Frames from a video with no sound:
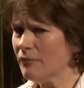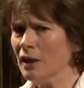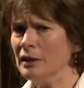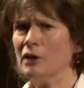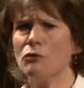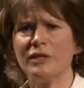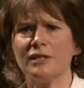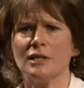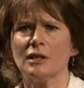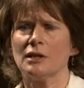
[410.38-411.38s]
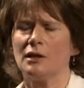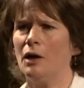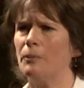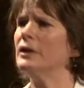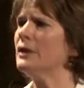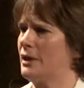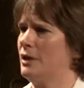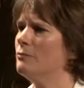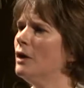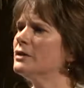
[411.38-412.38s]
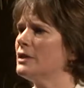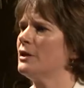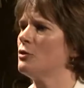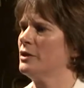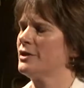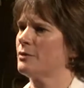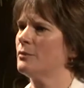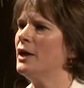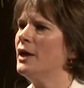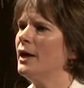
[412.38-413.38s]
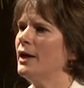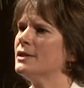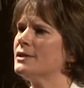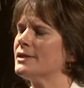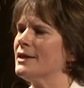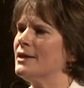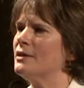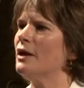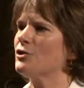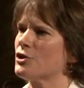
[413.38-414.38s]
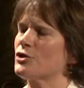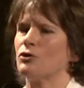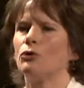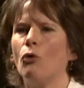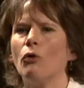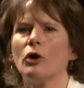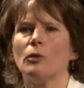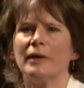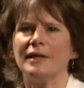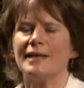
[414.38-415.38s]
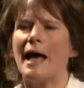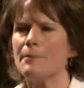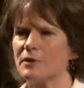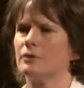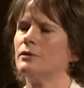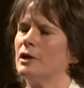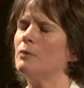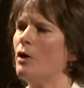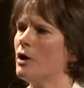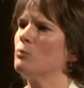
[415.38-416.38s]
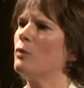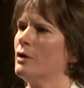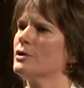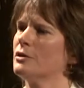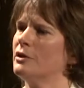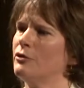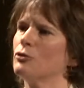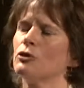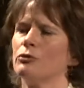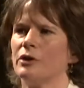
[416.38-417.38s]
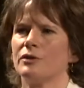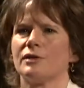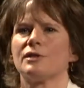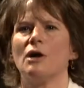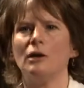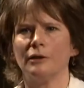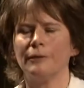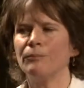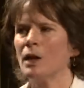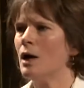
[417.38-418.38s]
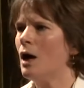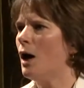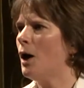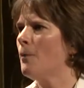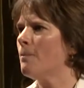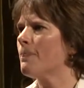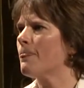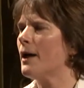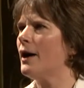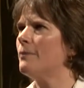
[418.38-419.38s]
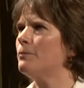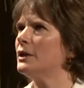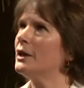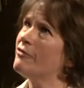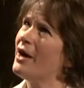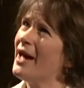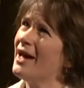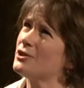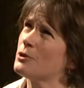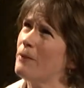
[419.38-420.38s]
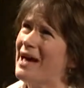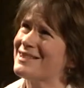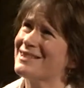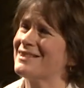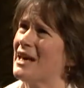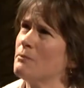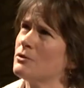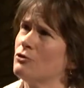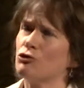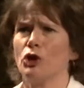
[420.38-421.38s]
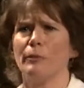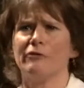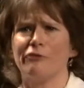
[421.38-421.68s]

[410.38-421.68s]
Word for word: linguistic ability, multilingualism, is not just the norm, it's absolutely part and parcel of your career as a scholar. Um, I believe I had to pass exams in German,